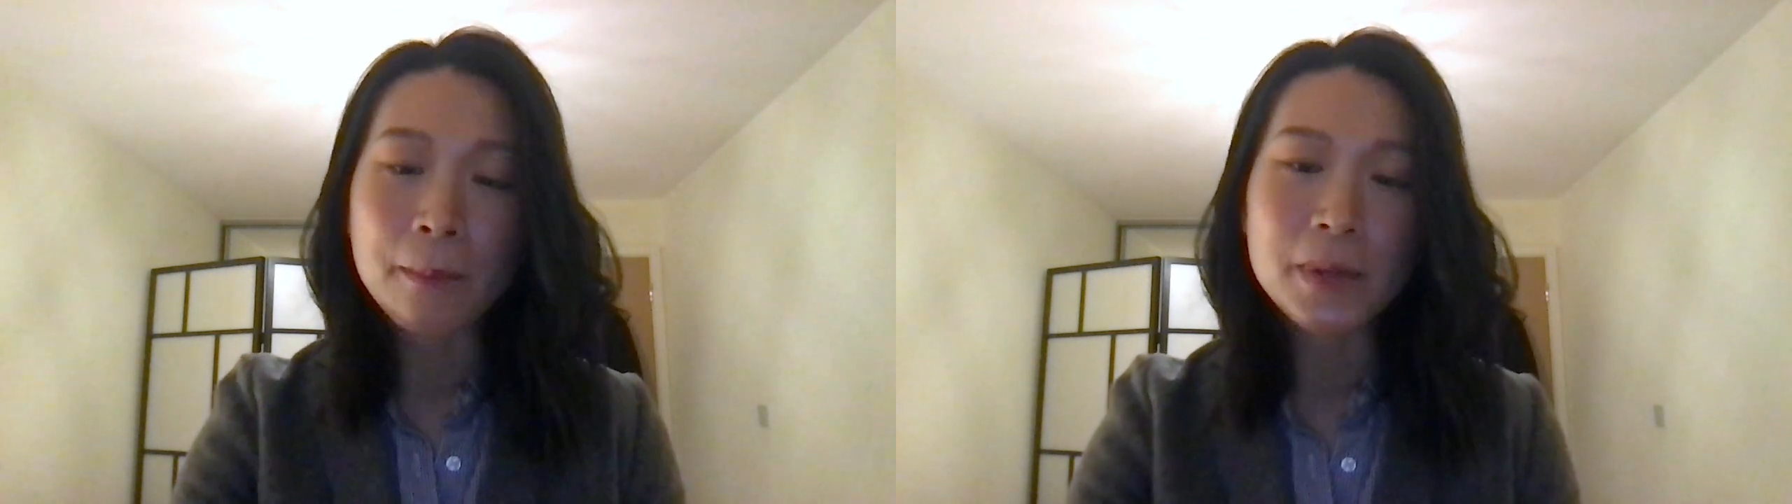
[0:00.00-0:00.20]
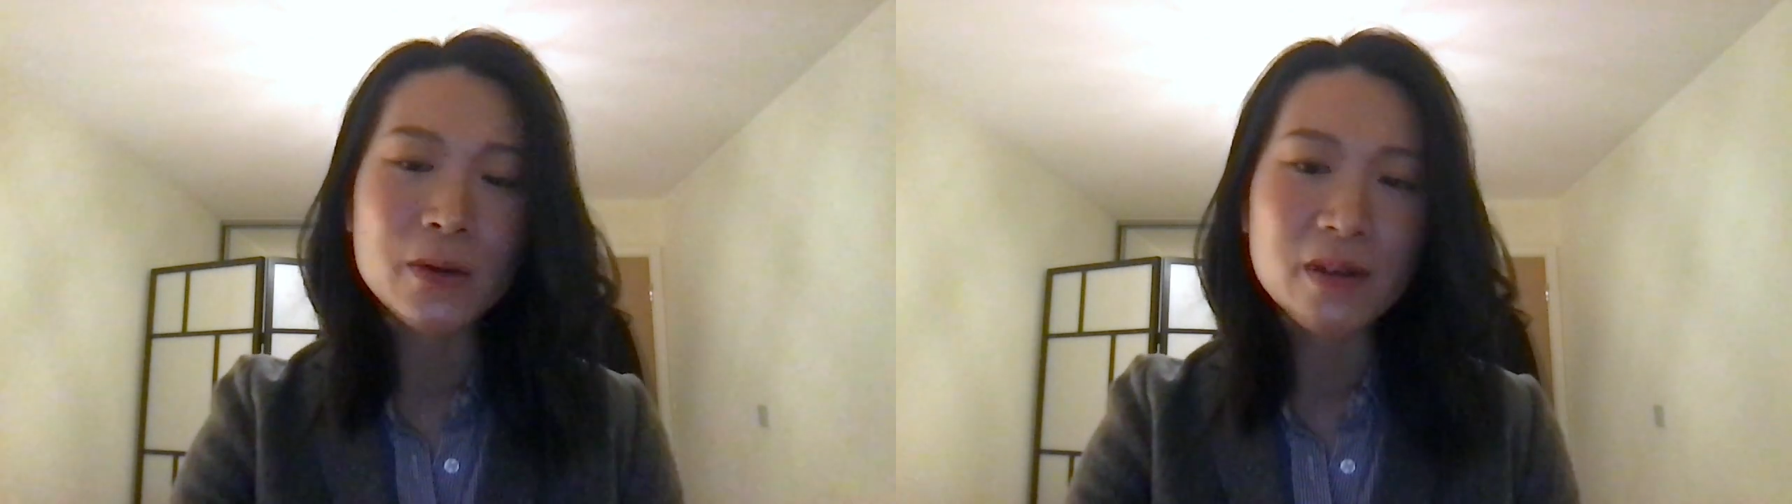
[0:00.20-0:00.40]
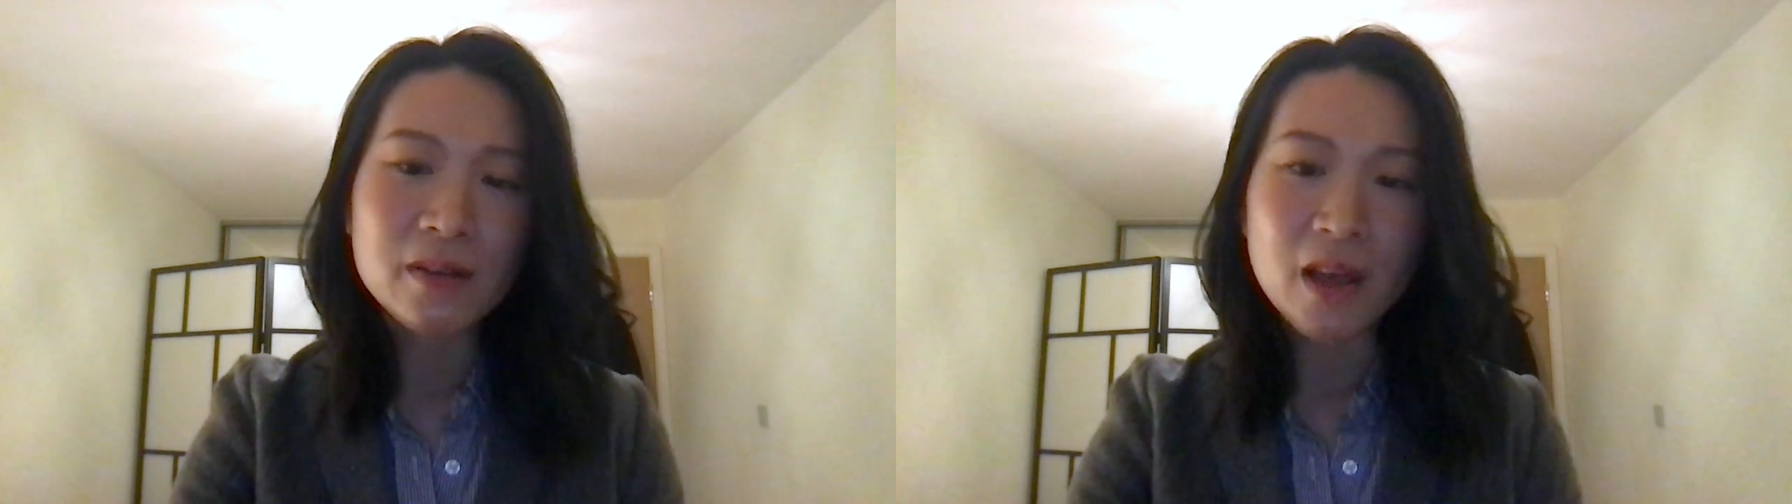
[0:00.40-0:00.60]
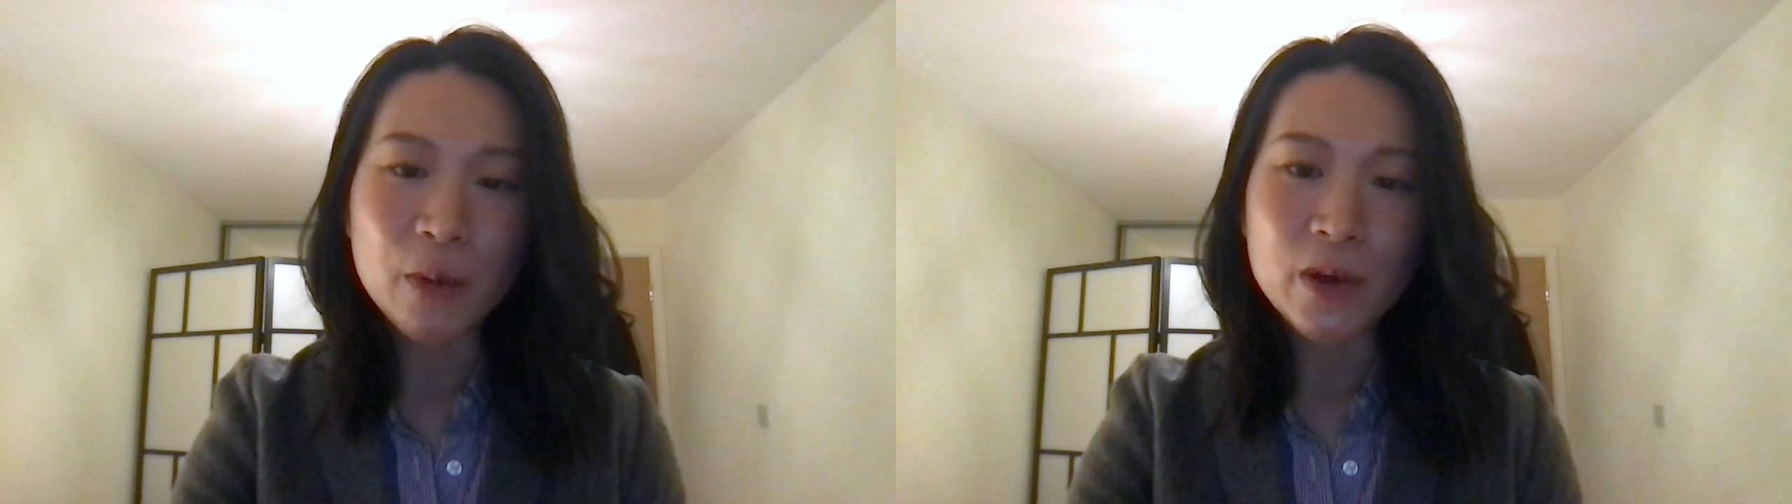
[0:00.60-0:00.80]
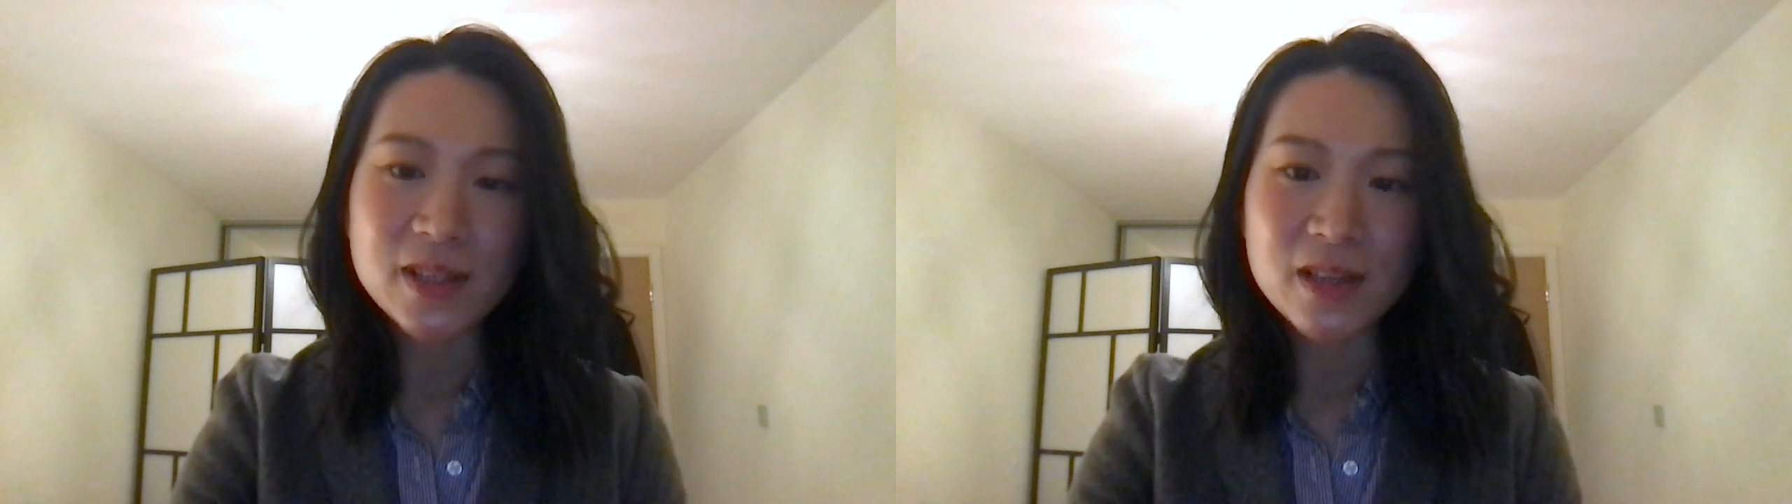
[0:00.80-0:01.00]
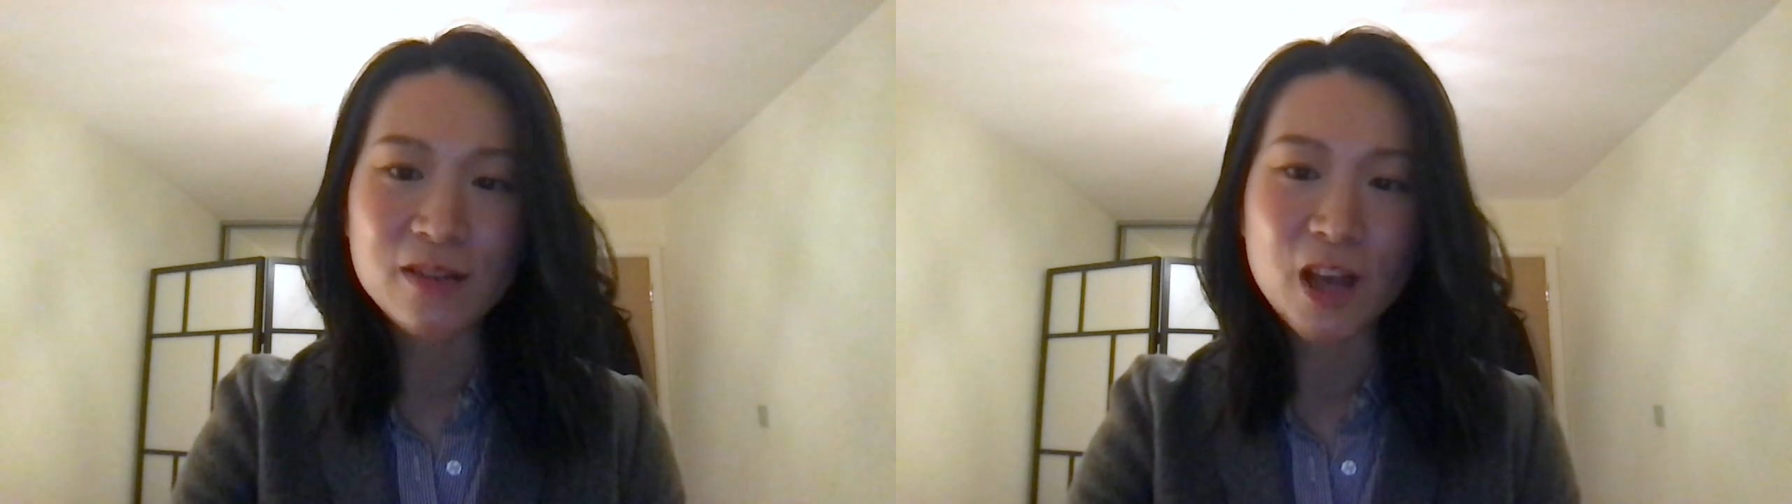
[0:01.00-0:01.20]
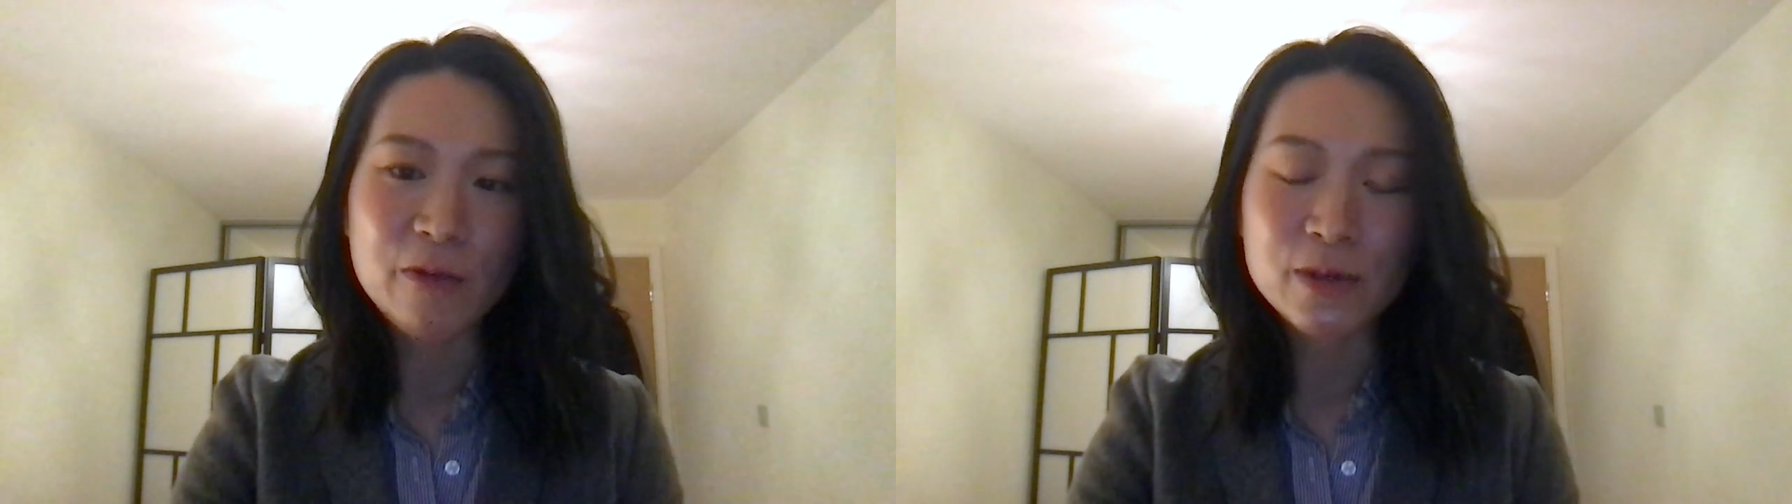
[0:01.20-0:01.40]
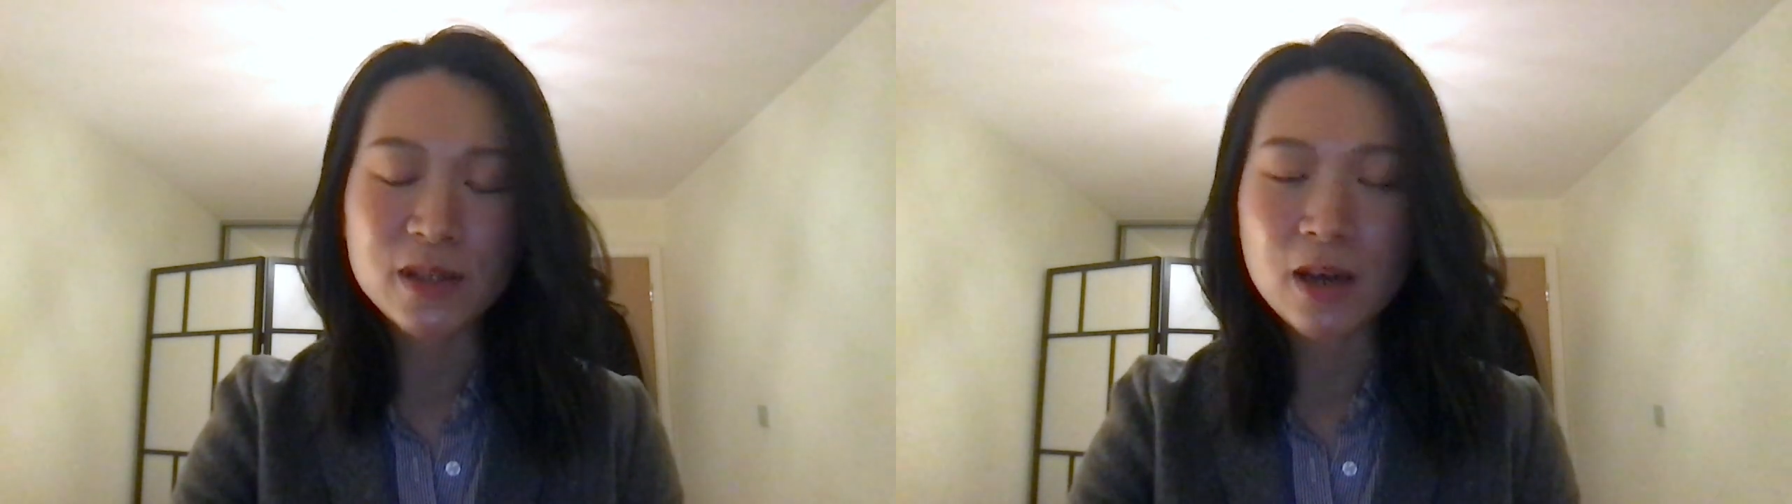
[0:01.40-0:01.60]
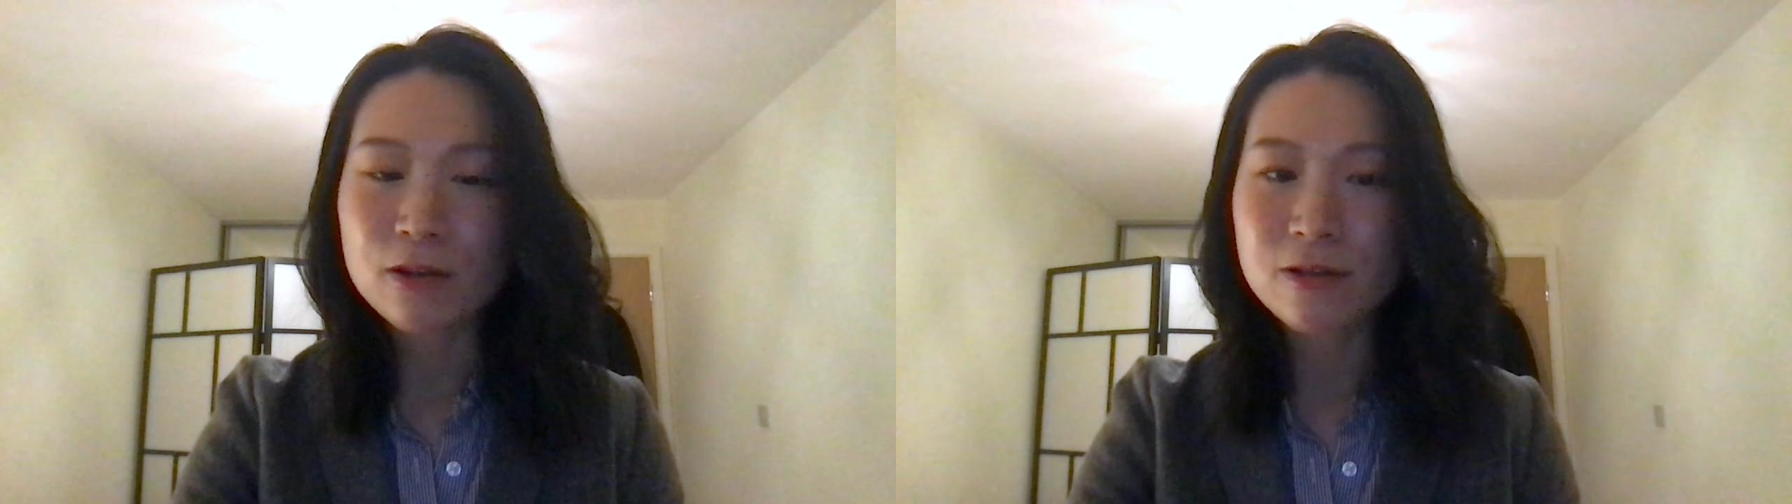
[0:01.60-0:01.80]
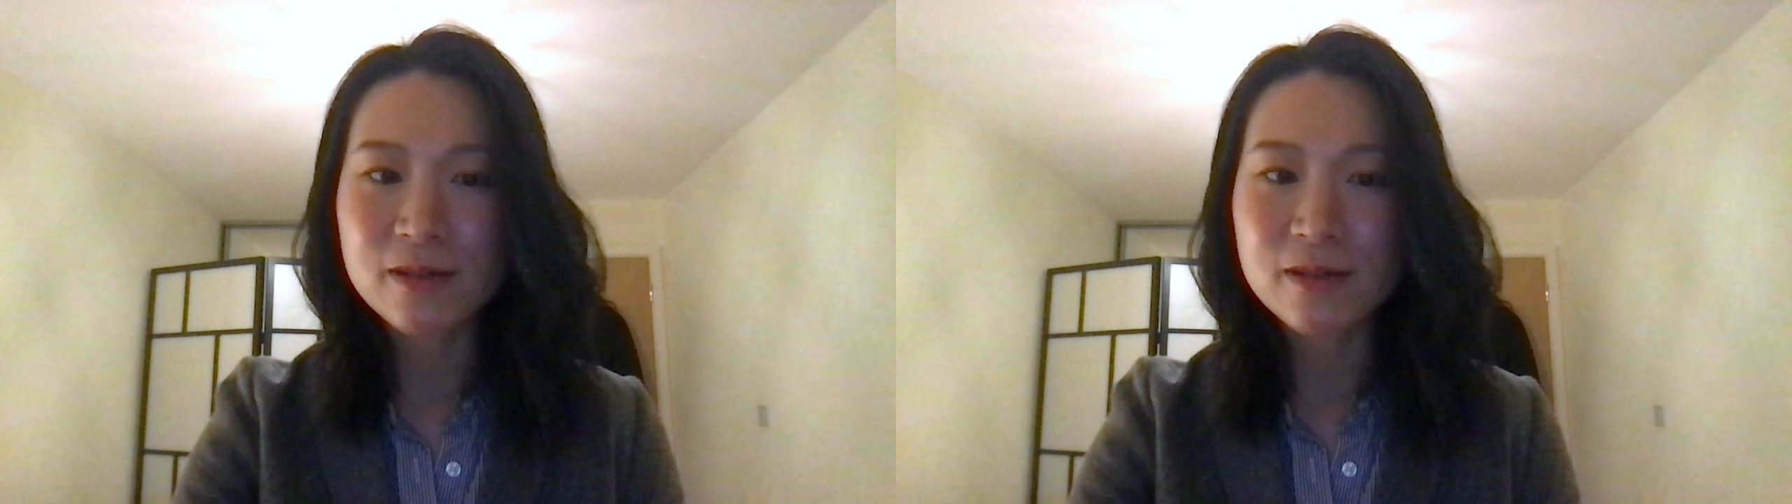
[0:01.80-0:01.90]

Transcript: Building networks in diverse cultural